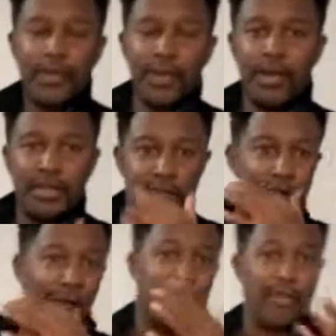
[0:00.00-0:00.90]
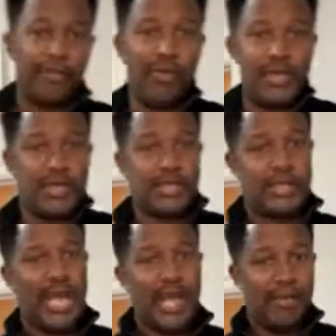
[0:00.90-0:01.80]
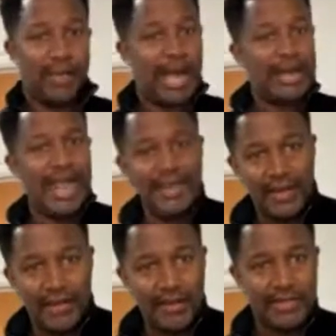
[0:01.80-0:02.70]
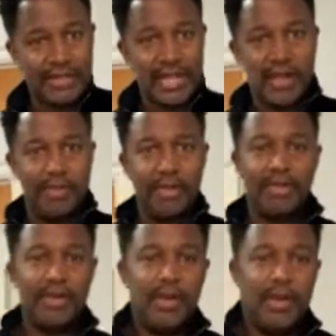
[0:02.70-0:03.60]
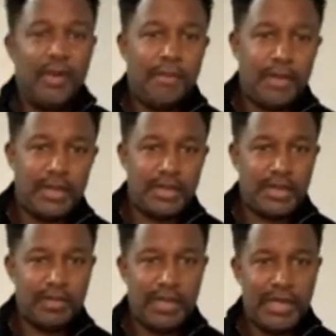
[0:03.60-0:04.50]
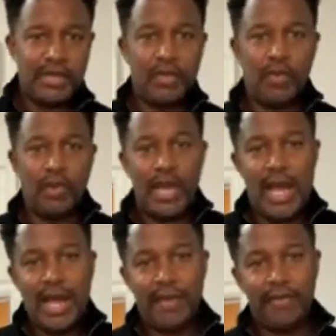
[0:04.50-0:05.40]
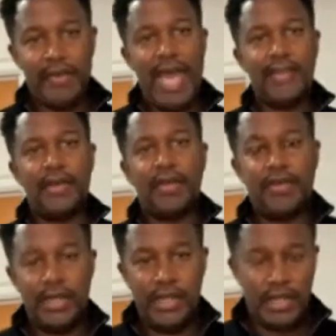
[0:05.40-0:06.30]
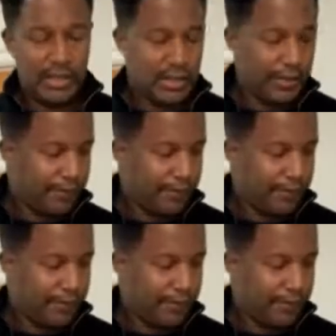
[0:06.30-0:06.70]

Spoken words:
There's a couple of different ways to stab. Not that I've ever stabbed people, but just based on what I have gathered over the years.